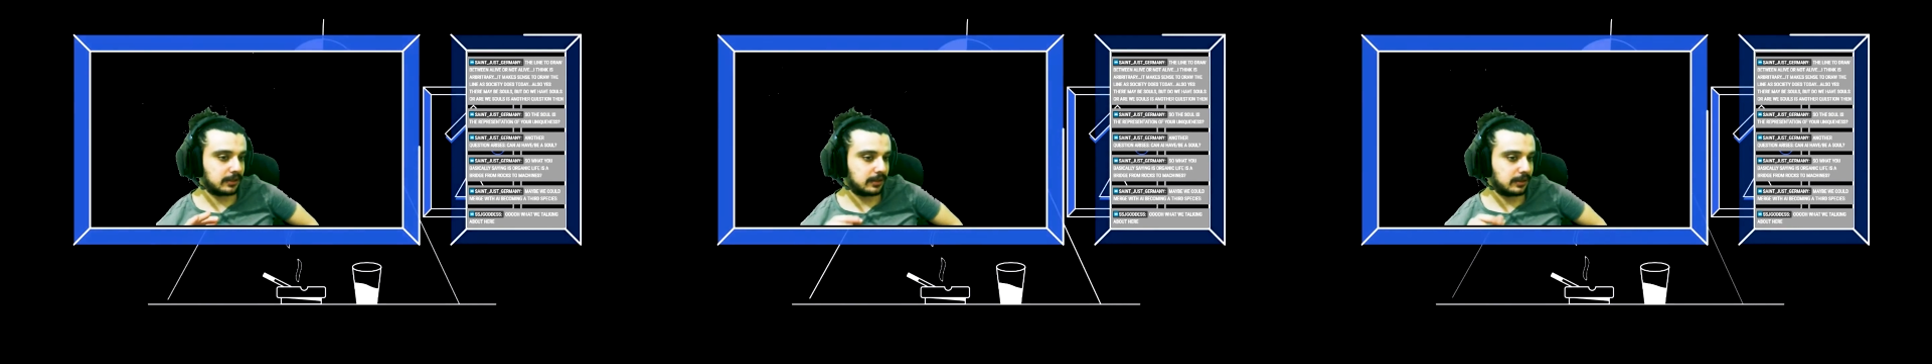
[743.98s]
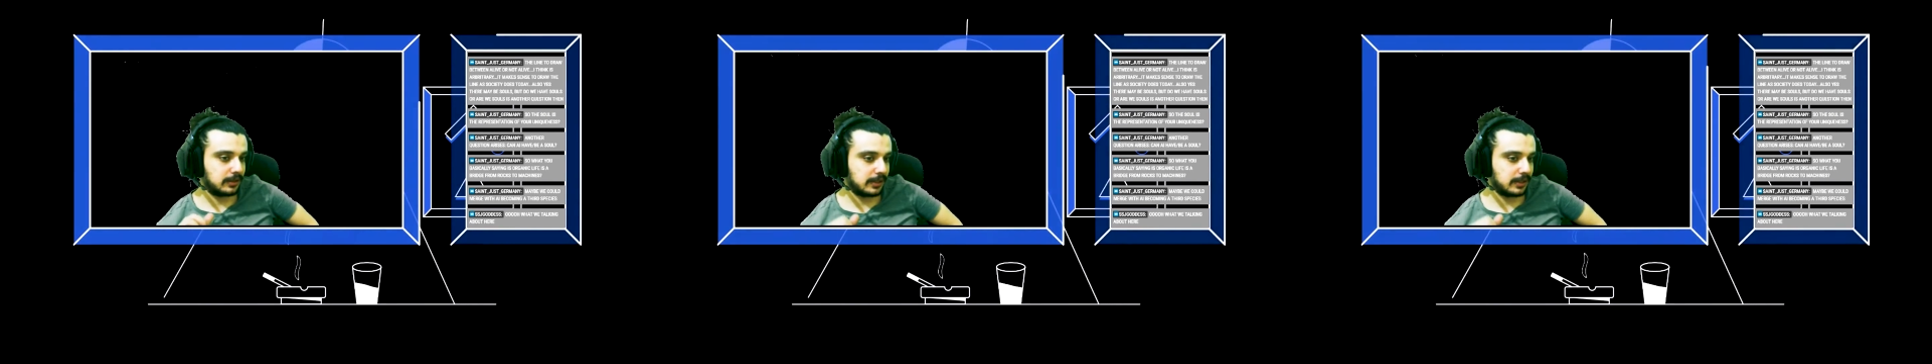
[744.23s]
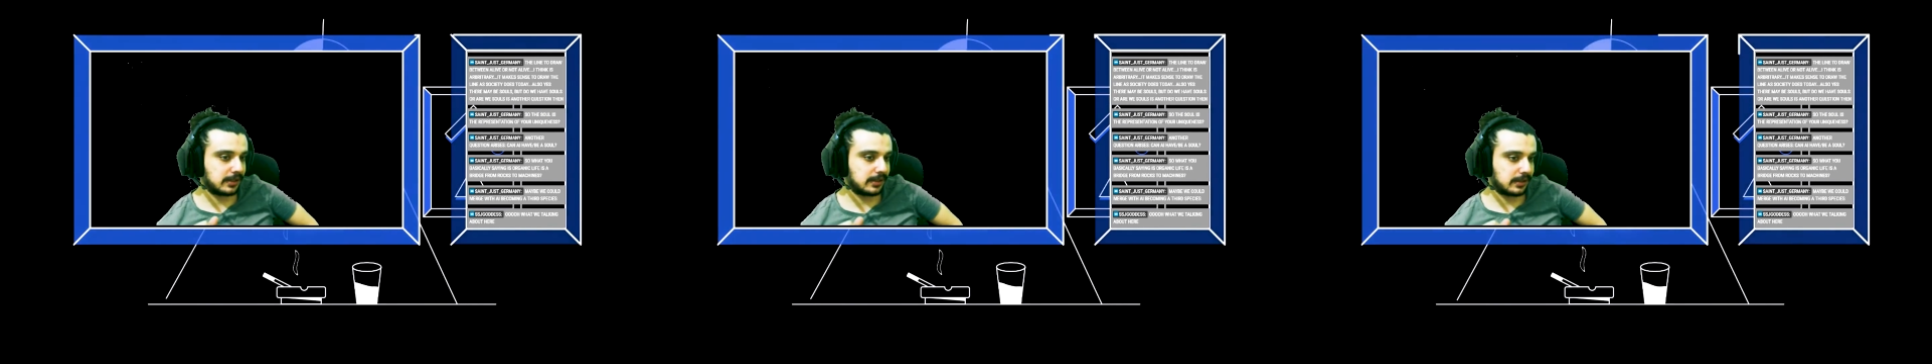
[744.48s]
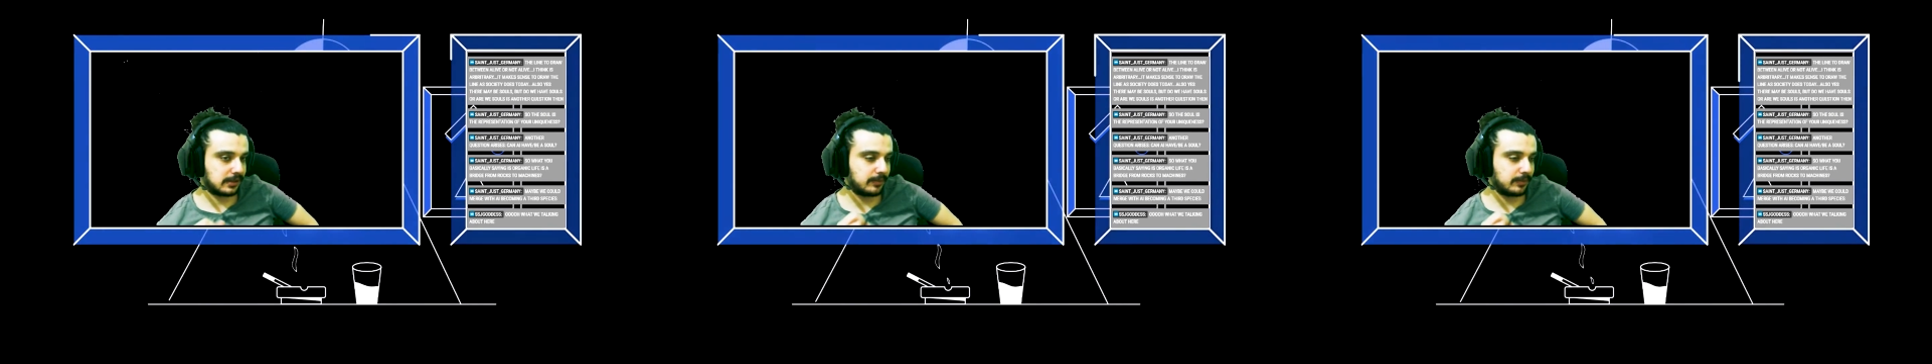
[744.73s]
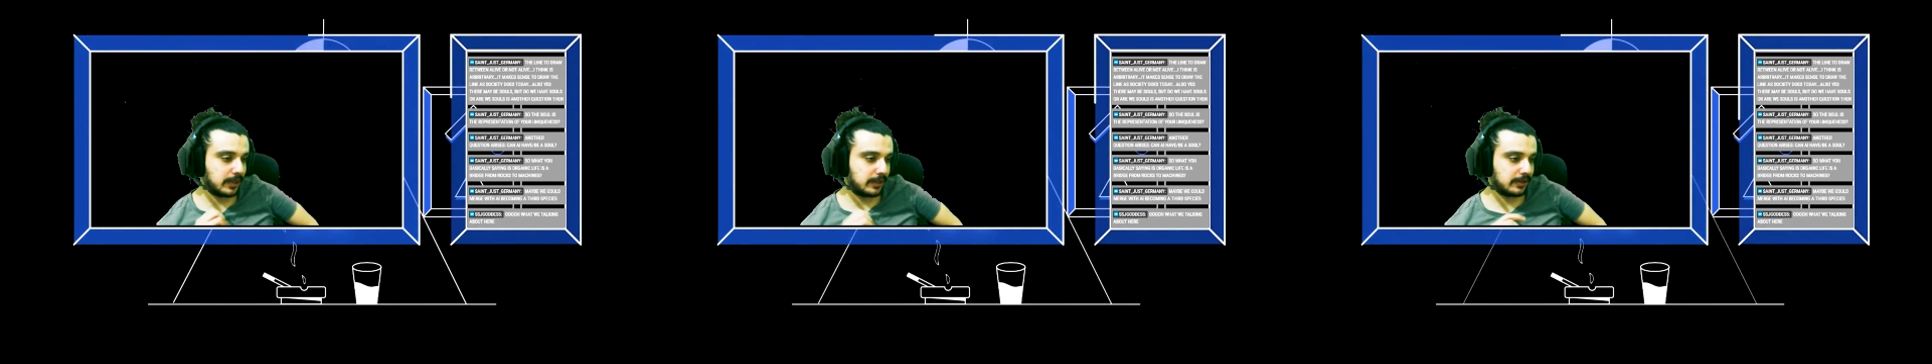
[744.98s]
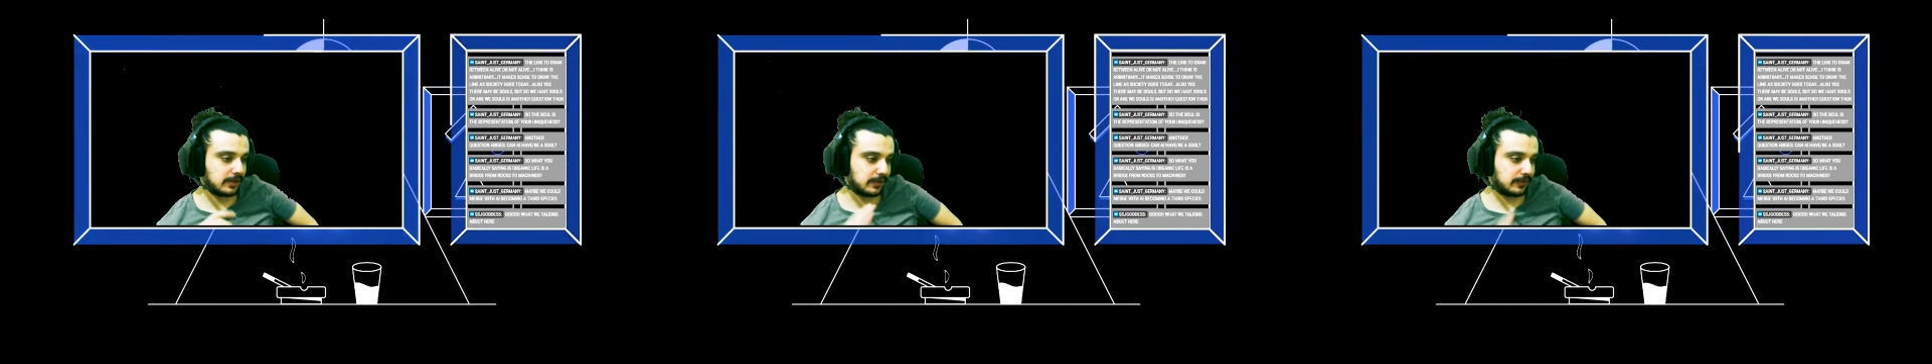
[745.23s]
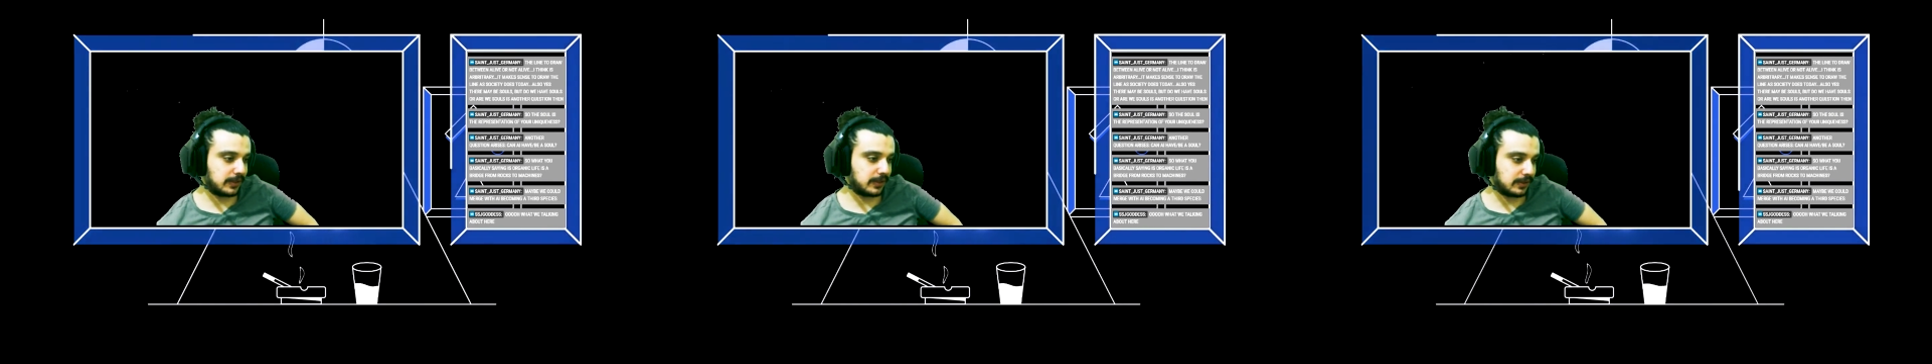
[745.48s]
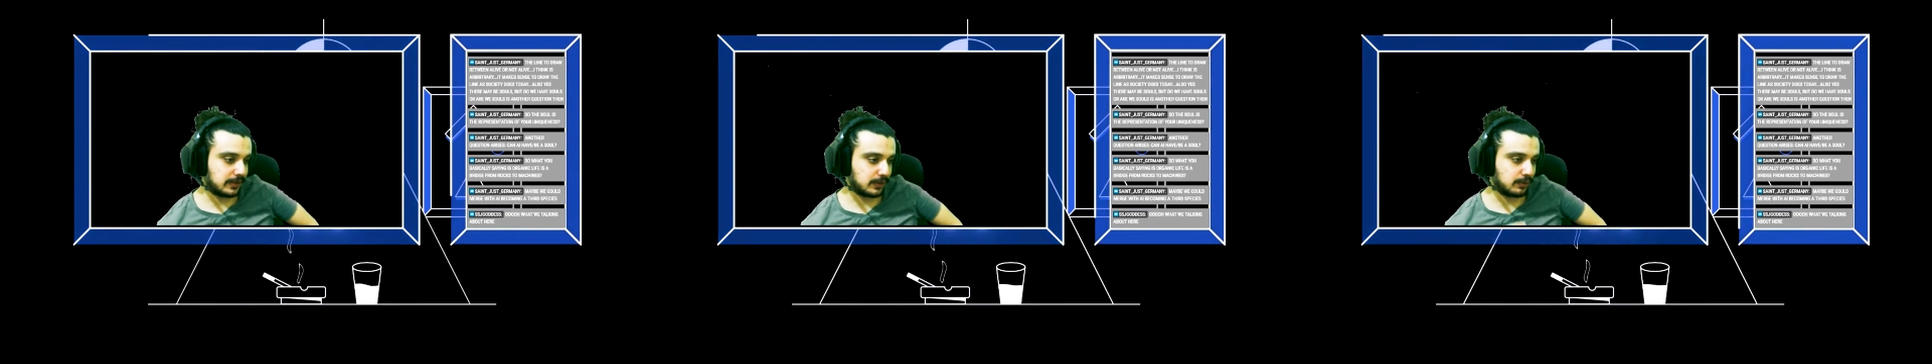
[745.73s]
needs billions of
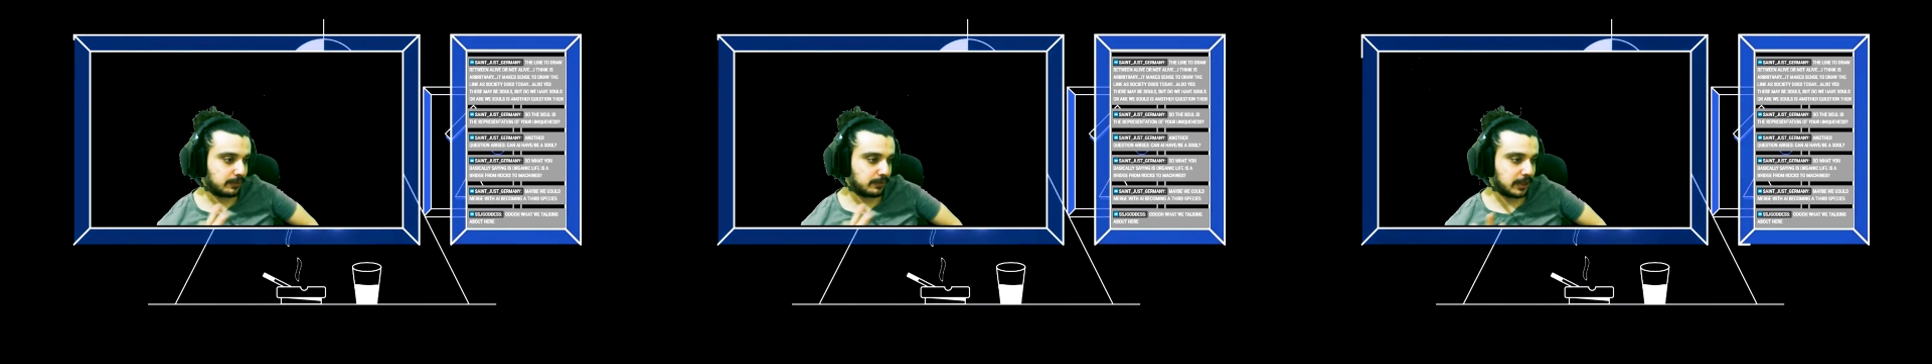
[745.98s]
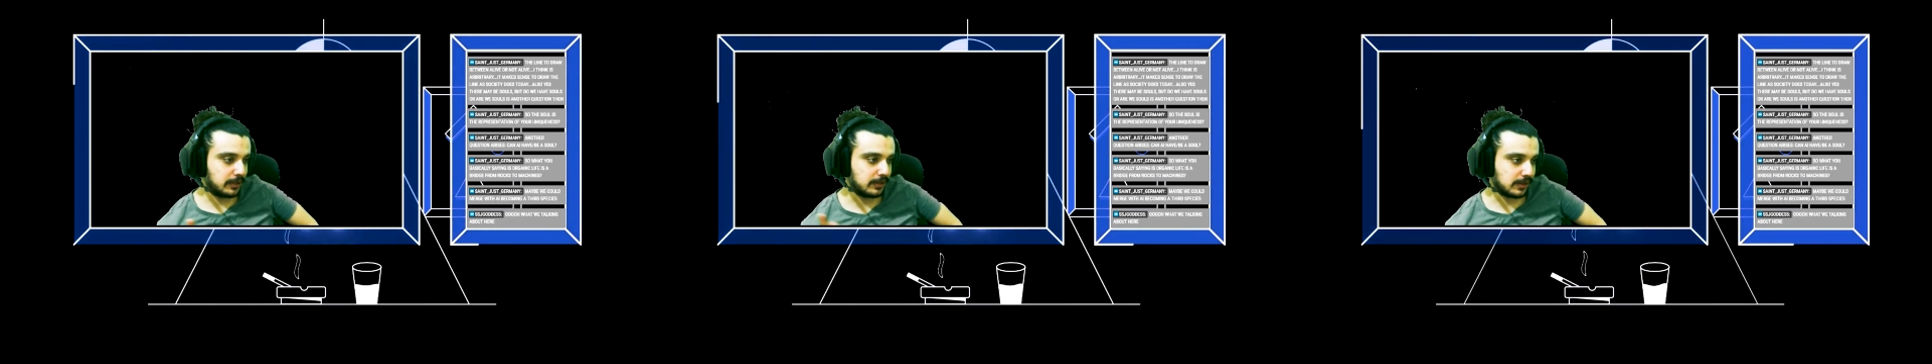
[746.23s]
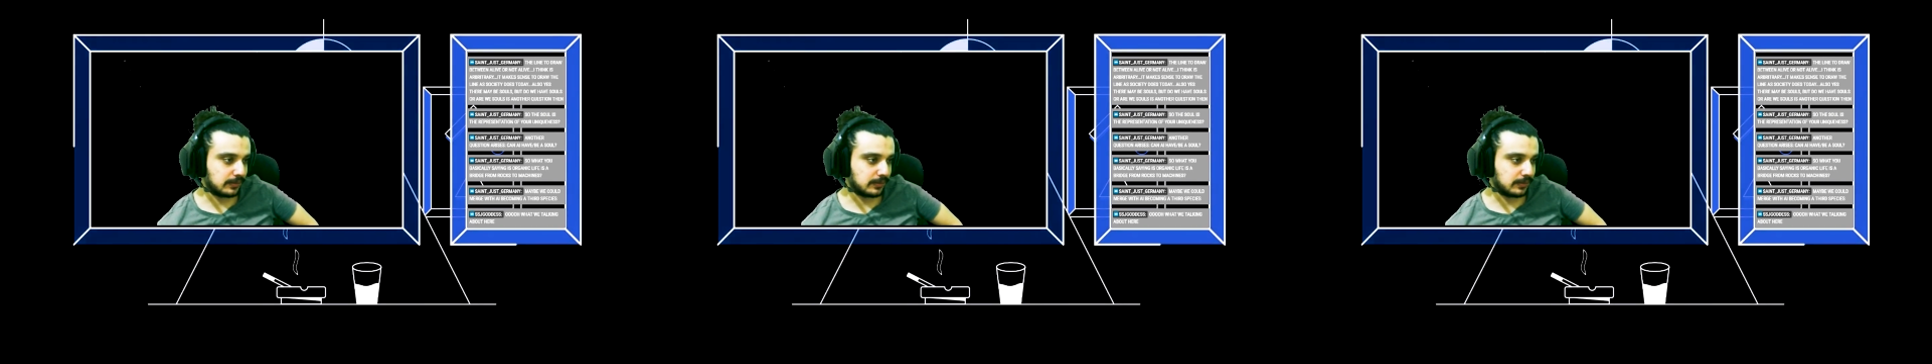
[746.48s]
years or millions